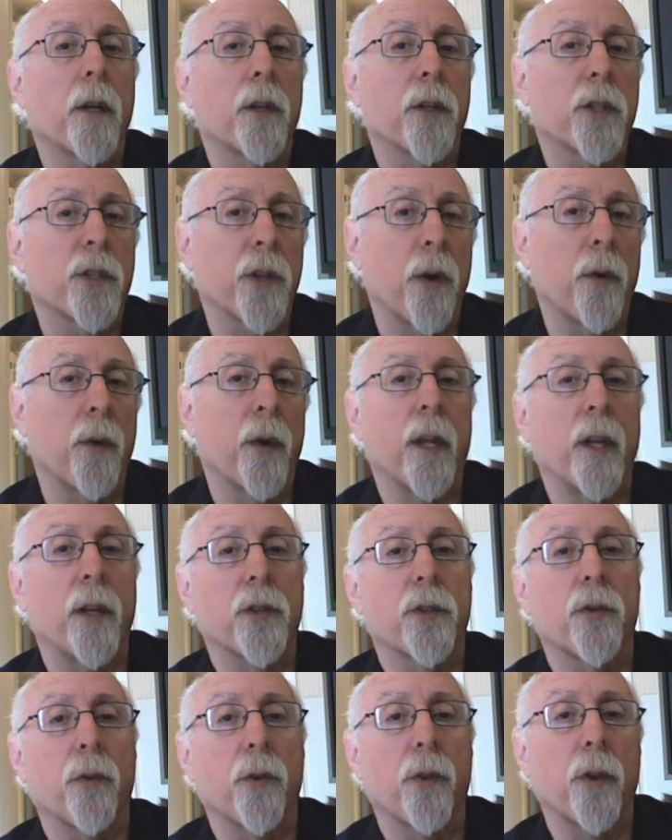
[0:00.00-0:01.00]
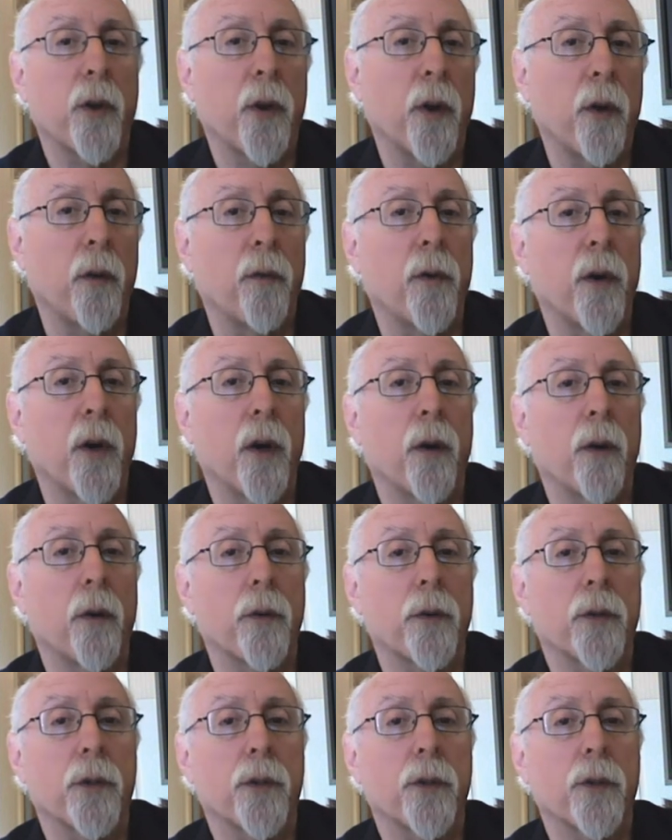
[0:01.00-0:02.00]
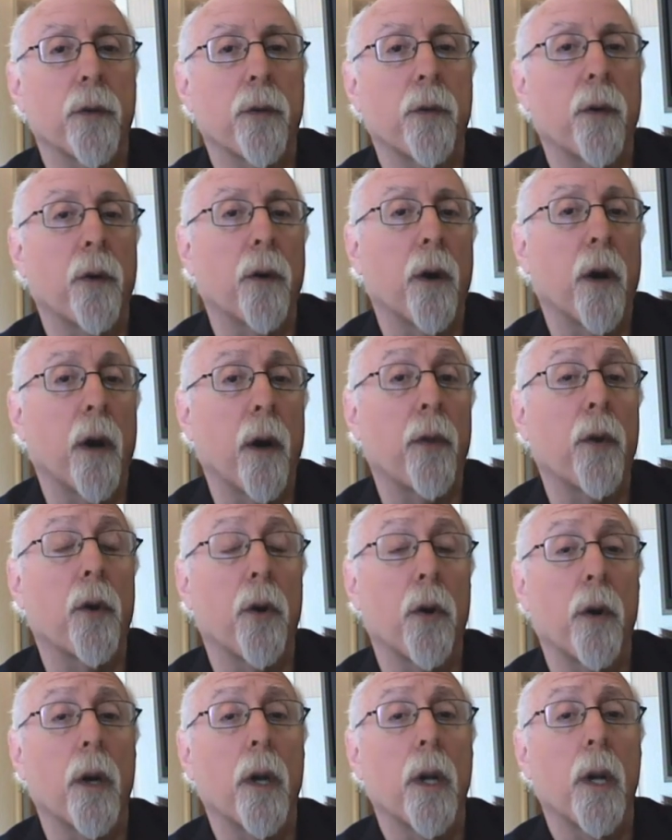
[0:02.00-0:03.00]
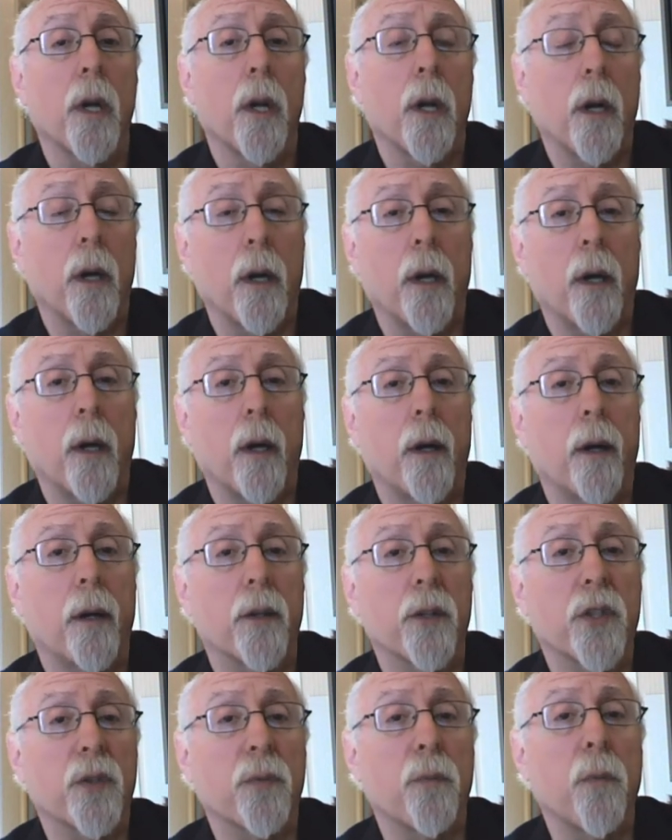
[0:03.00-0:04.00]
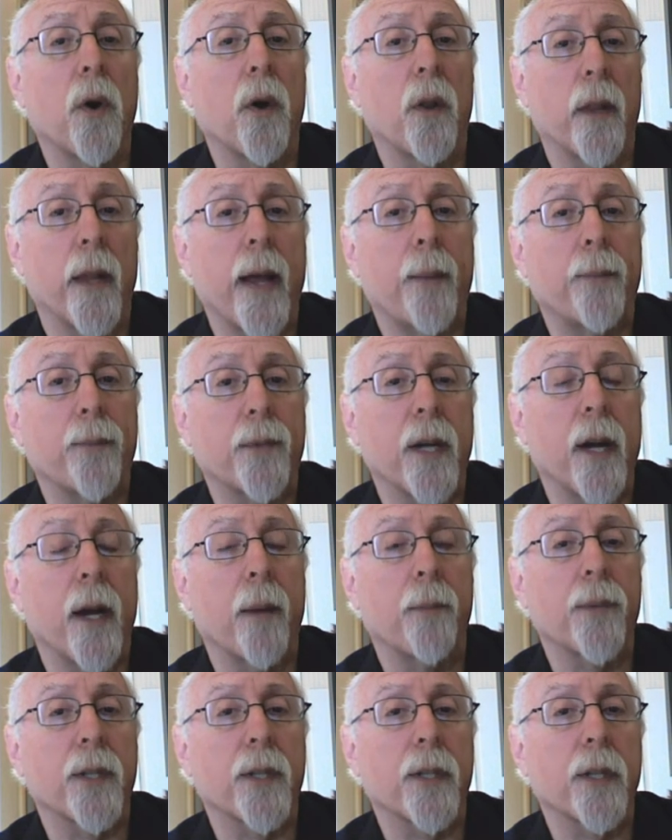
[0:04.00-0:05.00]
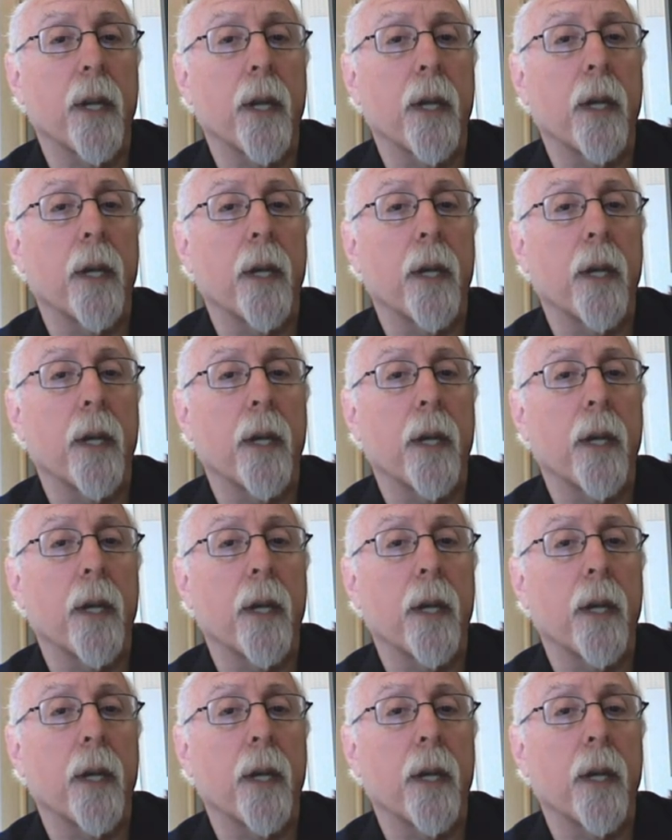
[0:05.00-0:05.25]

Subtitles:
Sonys or Lenovo's or other small laptops.